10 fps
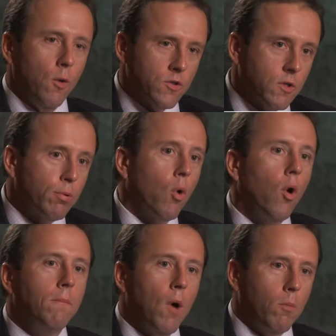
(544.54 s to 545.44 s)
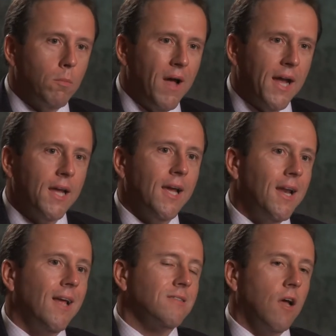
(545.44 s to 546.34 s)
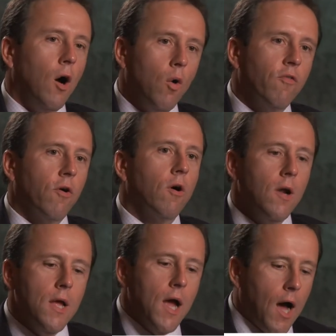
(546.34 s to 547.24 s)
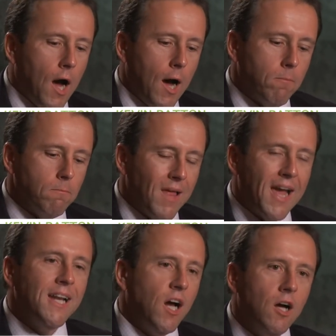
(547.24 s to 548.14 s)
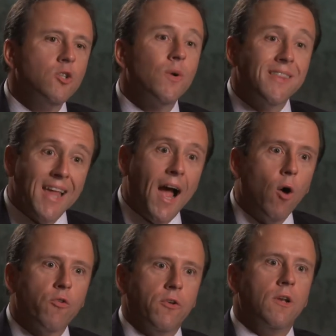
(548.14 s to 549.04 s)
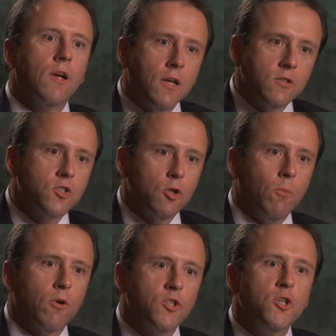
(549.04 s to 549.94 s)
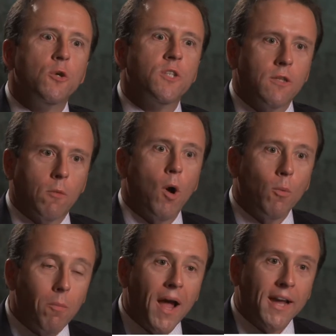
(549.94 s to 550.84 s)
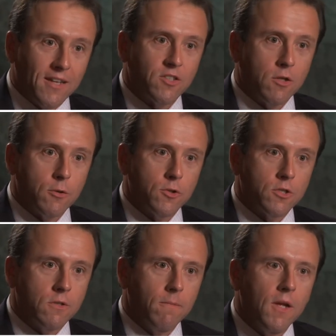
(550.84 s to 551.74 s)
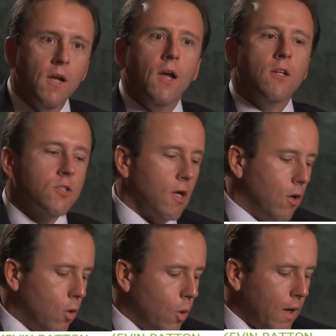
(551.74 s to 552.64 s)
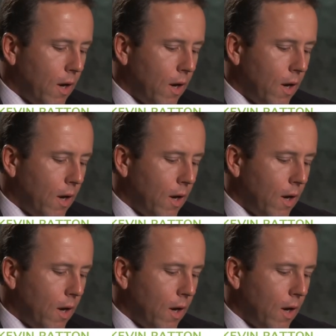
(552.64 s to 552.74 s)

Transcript: who has deployed mobile banking and has over 800,000 consumers using their mobile banking solution. So,